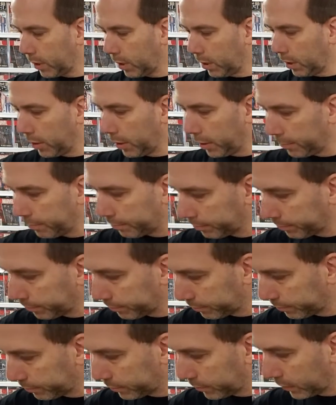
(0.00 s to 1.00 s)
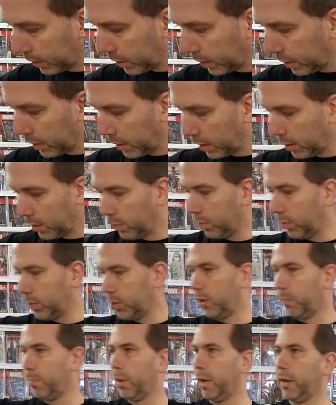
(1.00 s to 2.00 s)
Alright. We'll
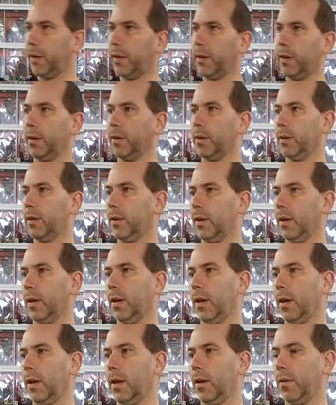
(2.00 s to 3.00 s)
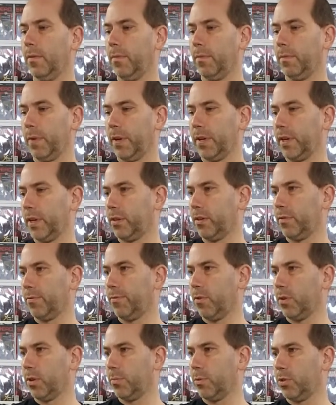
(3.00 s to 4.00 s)
jump back here. Fantastic
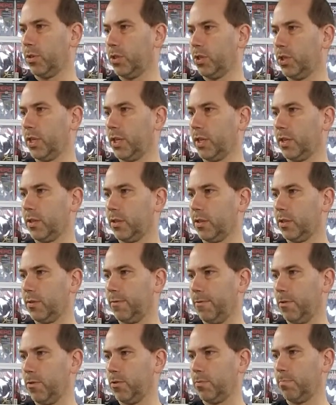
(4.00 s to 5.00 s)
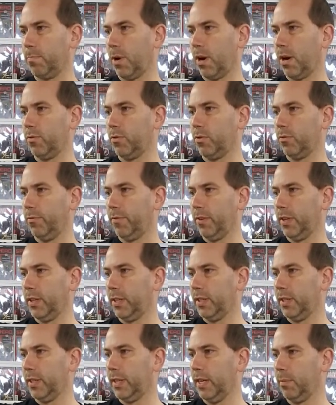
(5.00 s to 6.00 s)
Four number 6. First Marvel
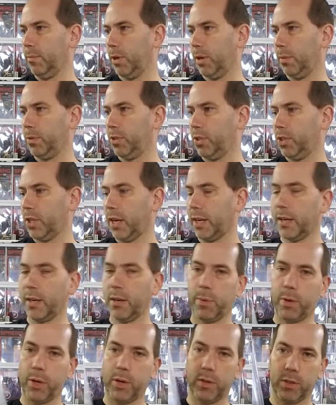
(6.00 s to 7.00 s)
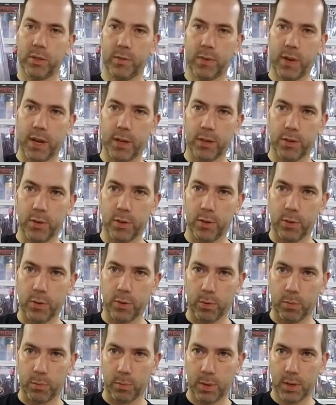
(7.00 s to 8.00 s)
villain team up. Second appearance of Doctor
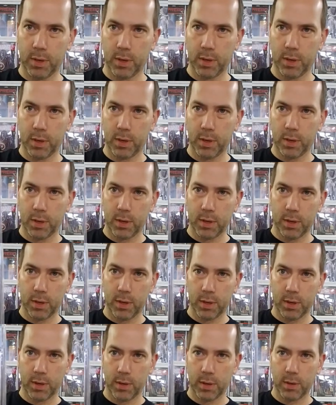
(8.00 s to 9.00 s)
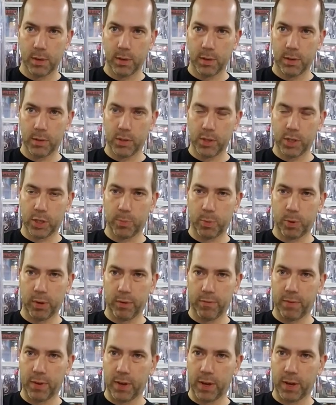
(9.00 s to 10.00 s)
Doom. 6.5.